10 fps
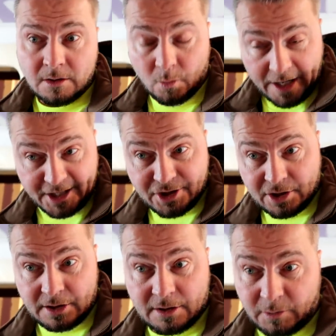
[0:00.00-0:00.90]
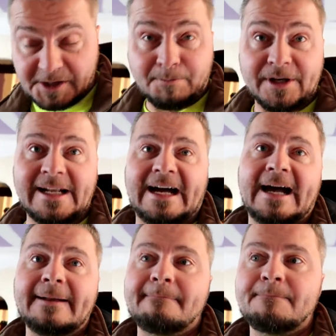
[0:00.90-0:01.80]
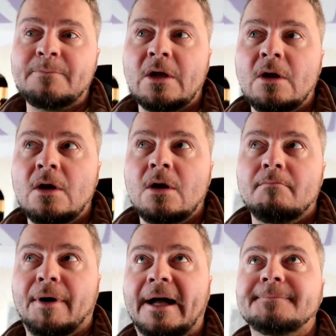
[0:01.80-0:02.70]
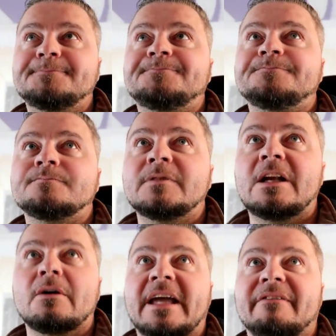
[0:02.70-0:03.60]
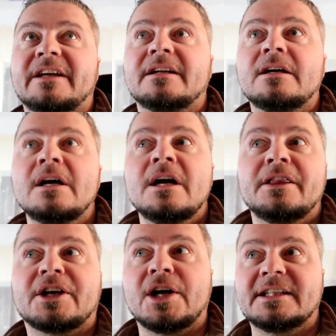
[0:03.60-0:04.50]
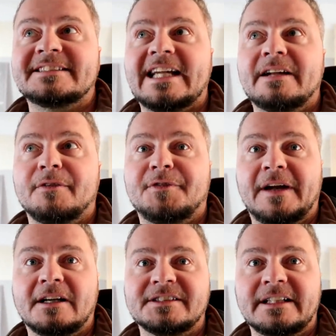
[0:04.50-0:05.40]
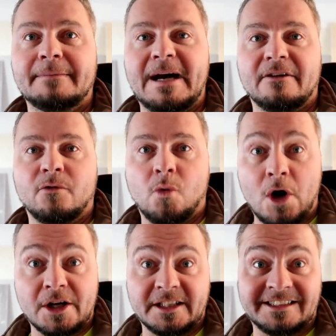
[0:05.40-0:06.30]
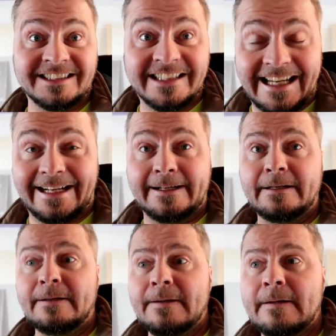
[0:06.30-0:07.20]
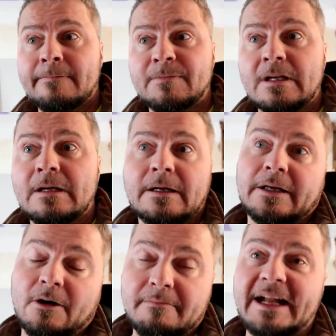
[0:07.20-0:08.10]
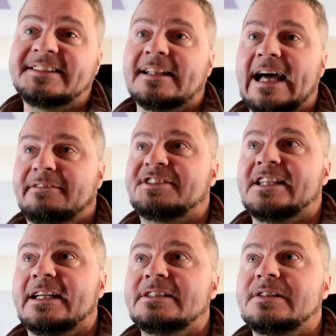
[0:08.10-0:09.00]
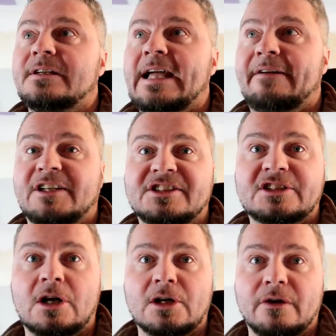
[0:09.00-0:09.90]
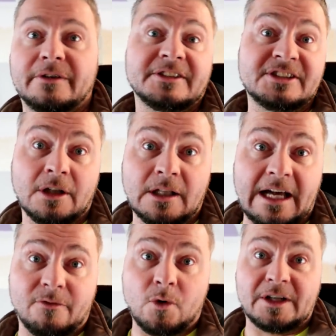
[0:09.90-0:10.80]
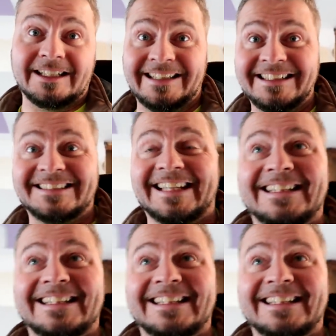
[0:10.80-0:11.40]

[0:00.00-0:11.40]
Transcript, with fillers: which was pretty high, but you know, given the current state of affairs and the amount of work that's needed, you know, it makes a lot of sense having to start over. There's still a lot of work that needs to